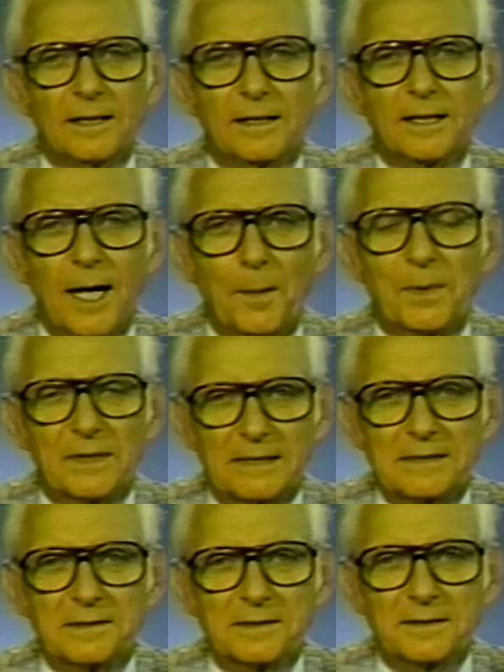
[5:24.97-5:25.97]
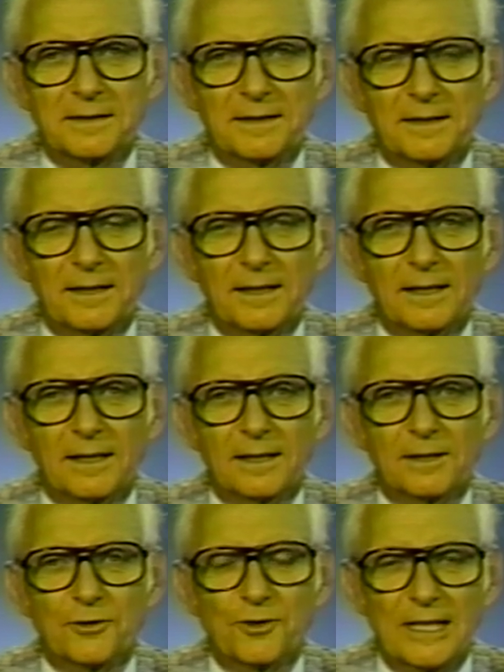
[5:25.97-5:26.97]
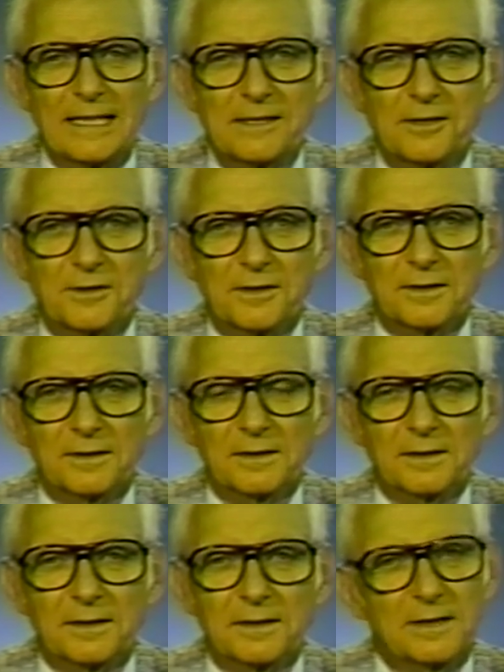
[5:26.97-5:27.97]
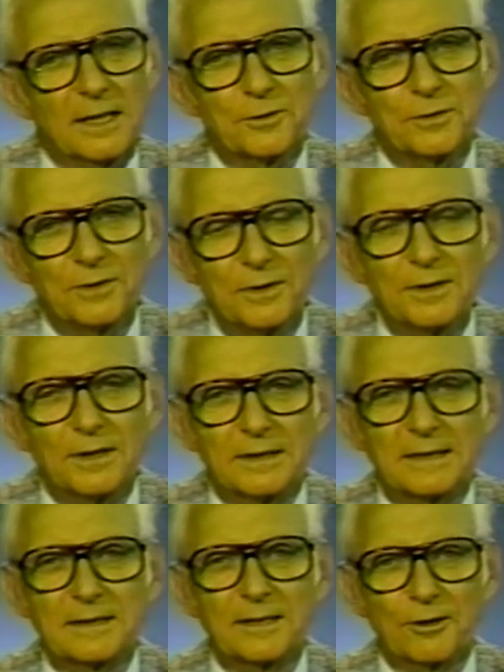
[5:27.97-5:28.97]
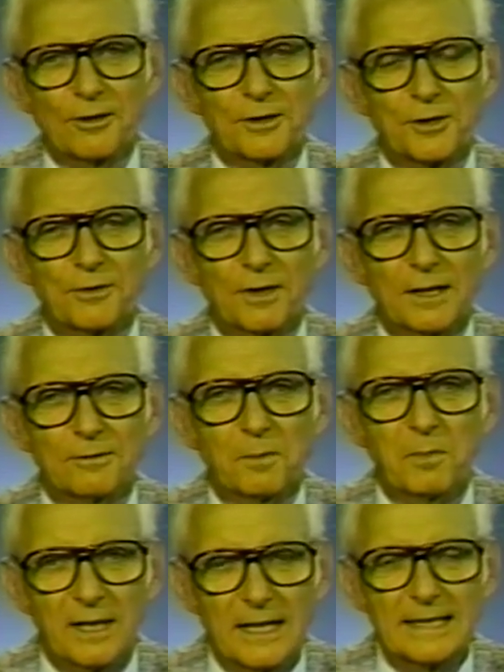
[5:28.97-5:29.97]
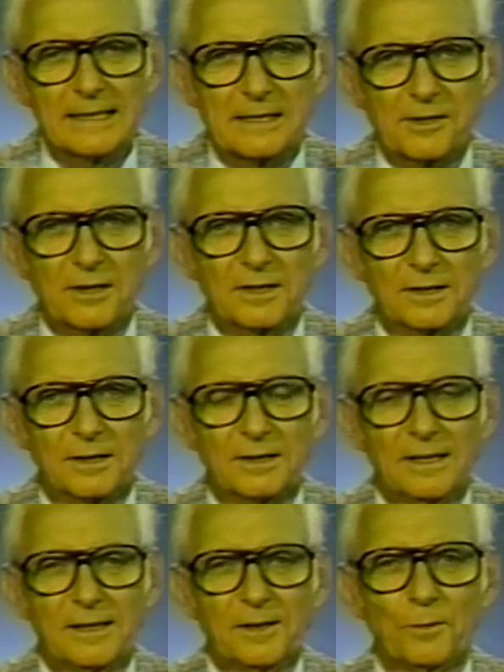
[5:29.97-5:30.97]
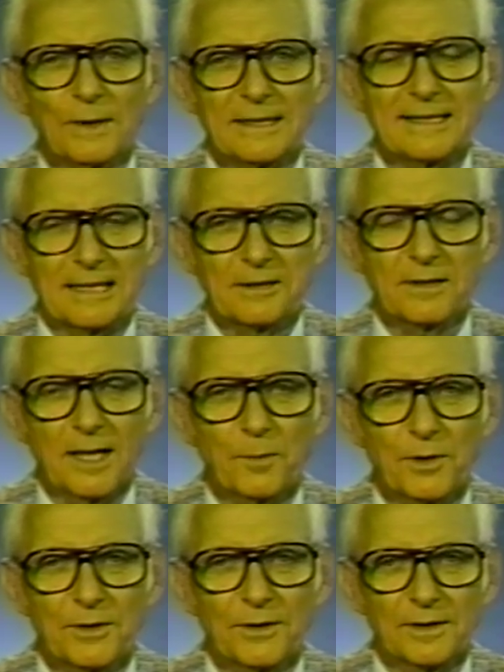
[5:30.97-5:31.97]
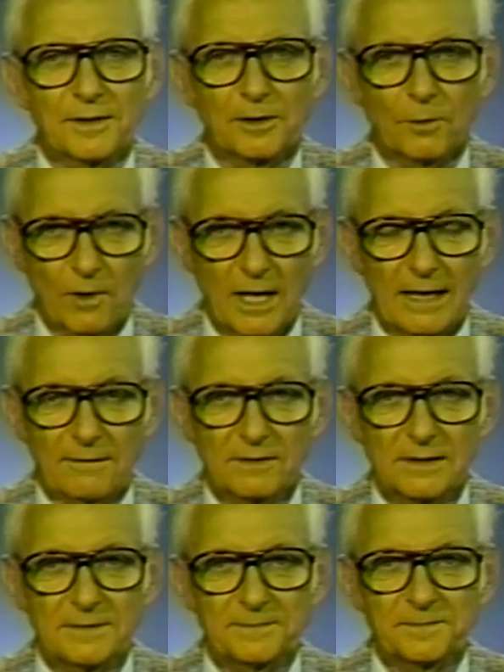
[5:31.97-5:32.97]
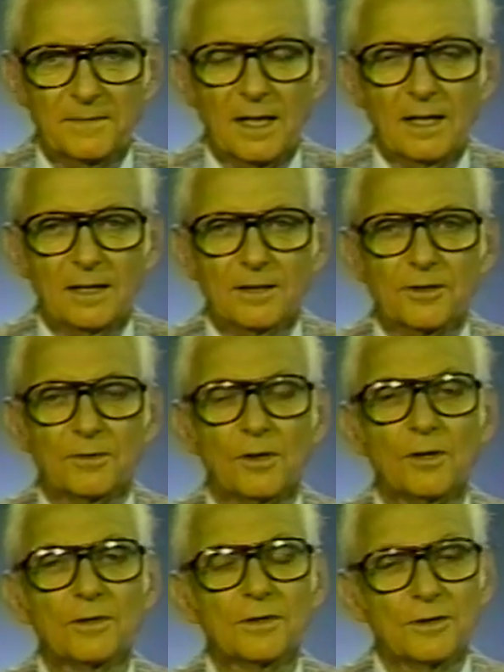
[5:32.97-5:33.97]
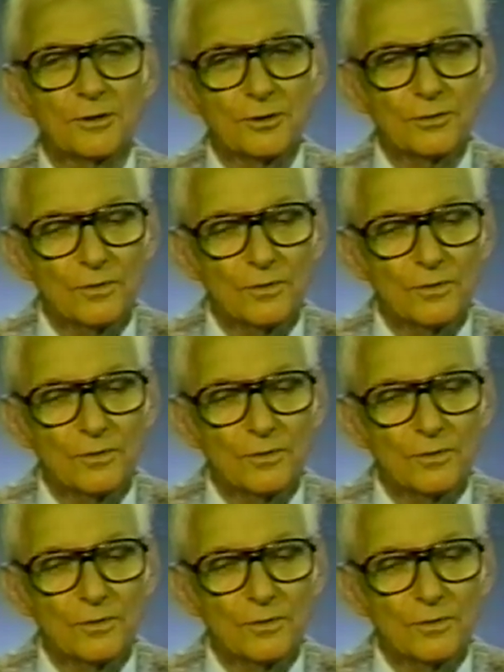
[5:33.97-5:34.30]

competence, the chance is not too good that they're going to try to apply that skill when the next opportunity arrives. So those are the two